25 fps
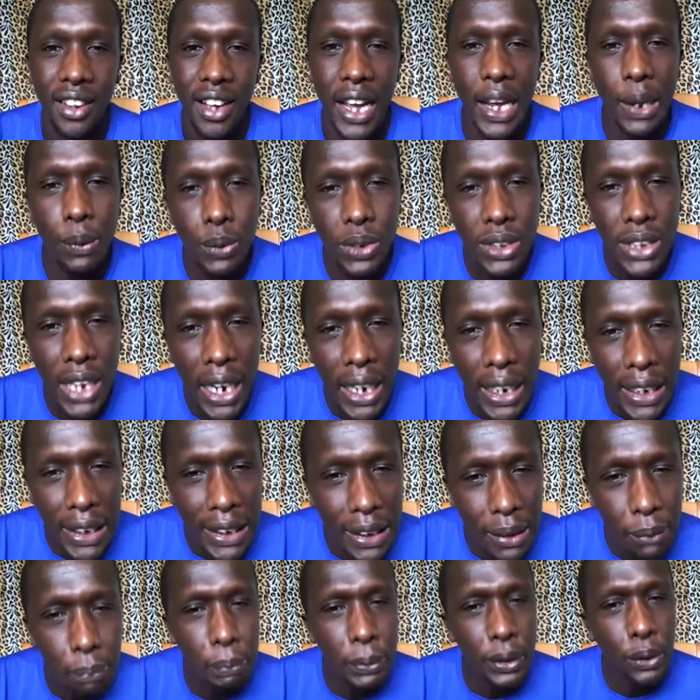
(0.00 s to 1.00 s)
It was a
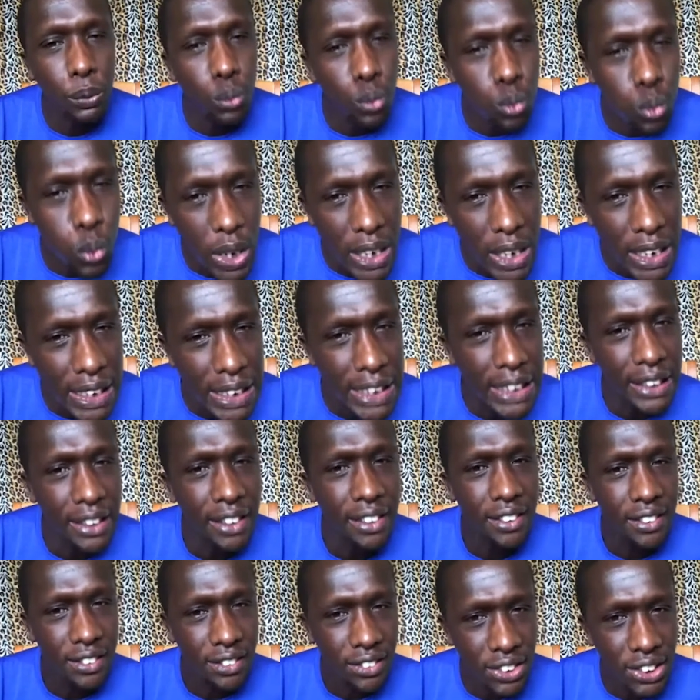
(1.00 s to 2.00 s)
little bit windy
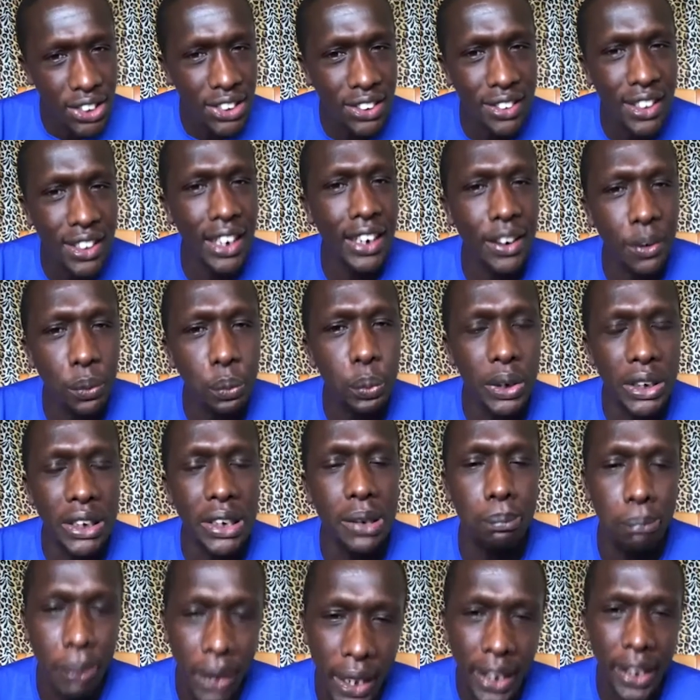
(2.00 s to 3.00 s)
just a little windy,
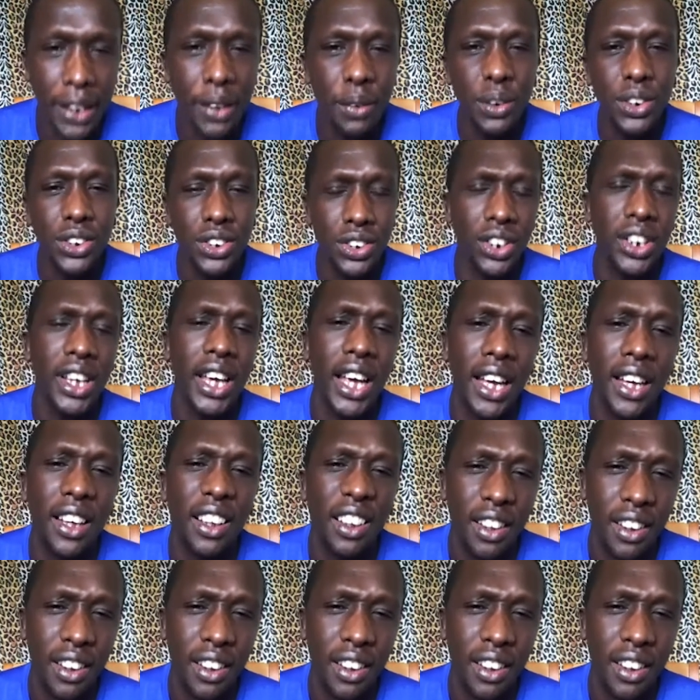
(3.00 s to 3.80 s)
but it was okay.